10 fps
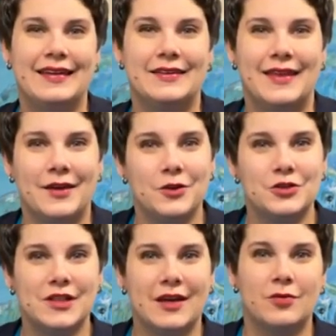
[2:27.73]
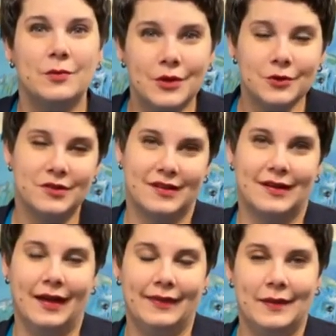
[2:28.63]
They usually have music
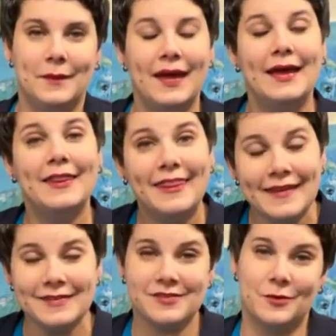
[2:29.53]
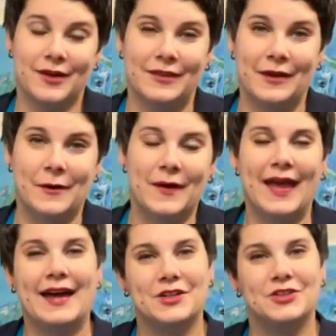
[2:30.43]
on them. This one, though,
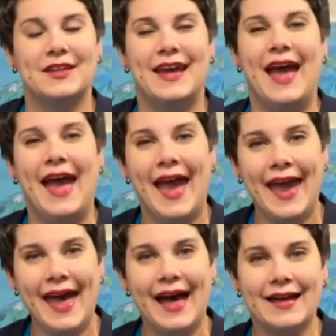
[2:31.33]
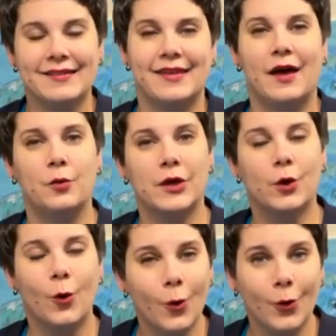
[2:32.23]
actually has a
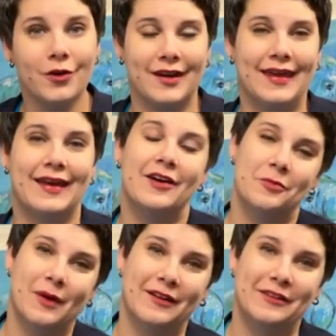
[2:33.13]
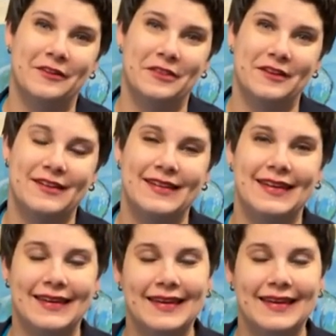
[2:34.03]
recording of Martin Luther King